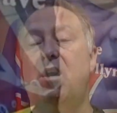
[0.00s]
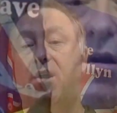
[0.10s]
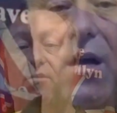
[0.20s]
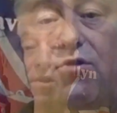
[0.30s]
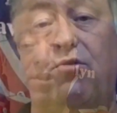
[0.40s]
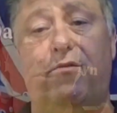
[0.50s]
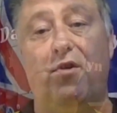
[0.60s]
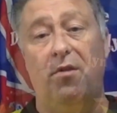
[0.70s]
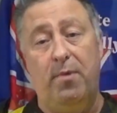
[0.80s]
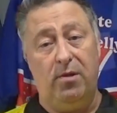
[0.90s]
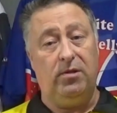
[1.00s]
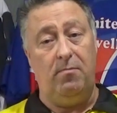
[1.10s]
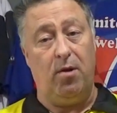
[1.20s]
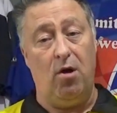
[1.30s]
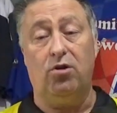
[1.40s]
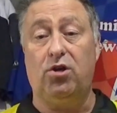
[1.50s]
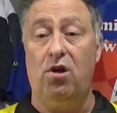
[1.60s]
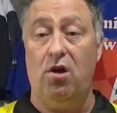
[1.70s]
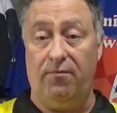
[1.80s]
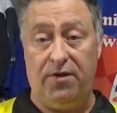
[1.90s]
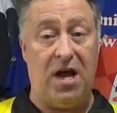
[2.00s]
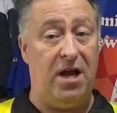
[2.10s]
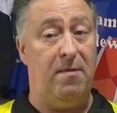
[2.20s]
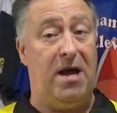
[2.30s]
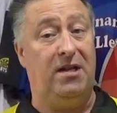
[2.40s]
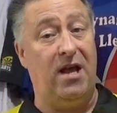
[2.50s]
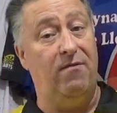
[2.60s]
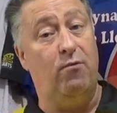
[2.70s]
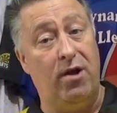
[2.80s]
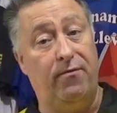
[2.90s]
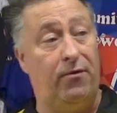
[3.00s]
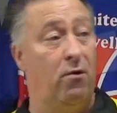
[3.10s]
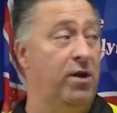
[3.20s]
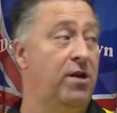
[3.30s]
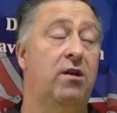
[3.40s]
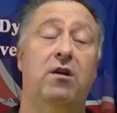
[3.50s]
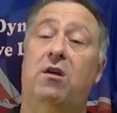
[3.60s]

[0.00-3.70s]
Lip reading: Right, so you've got the building blocks of the Dynamite Dave way of throwing,